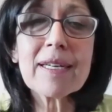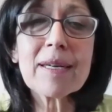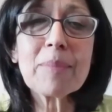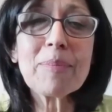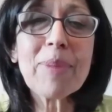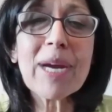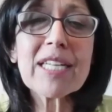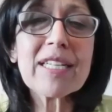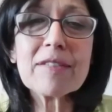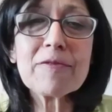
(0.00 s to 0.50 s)

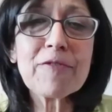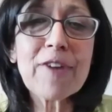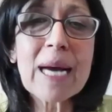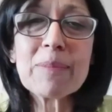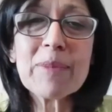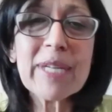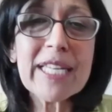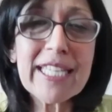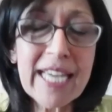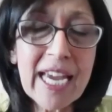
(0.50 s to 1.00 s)
better
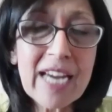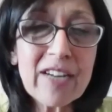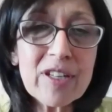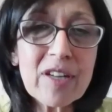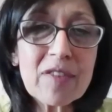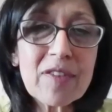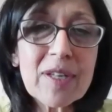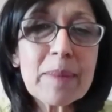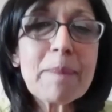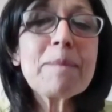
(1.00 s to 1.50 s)
family
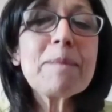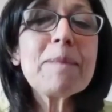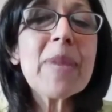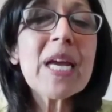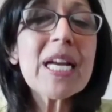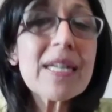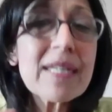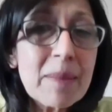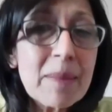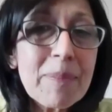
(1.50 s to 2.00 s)
caregiver,
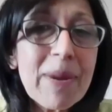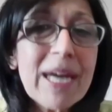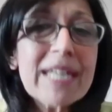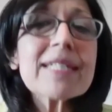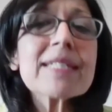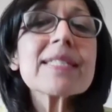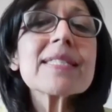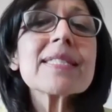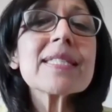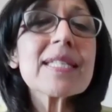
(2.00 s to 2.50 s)
build a
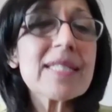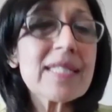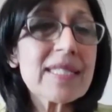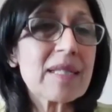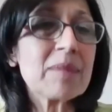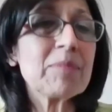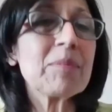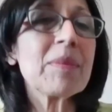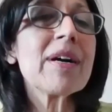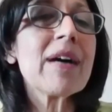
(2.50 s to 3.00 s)
better
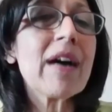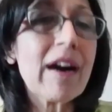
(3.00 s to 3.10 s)
system